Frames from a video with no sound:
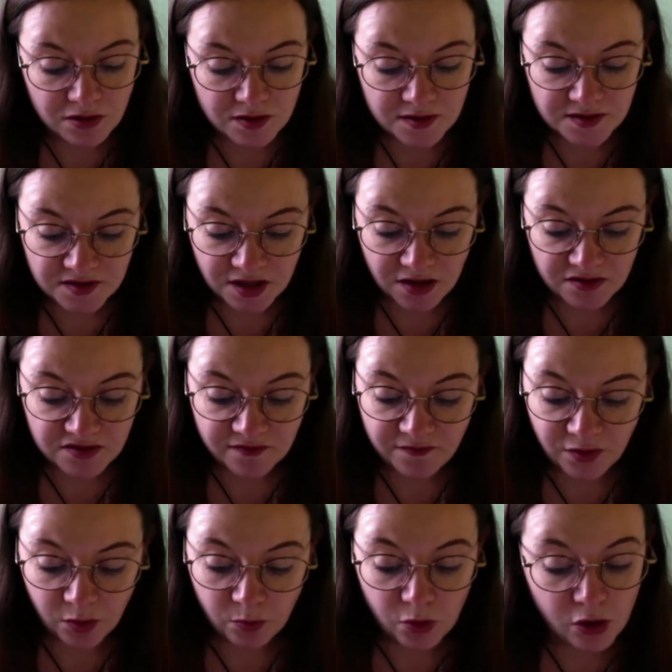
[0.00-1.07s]
start to
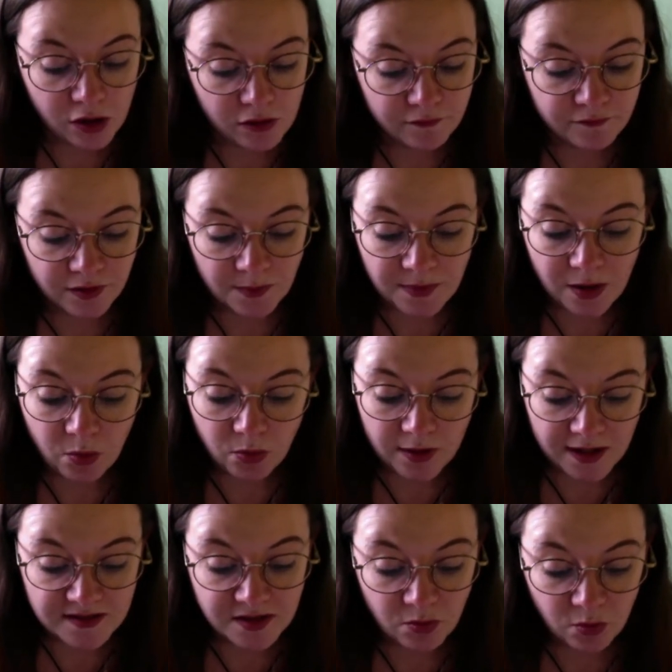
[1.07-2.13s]
feel more hopeful about getting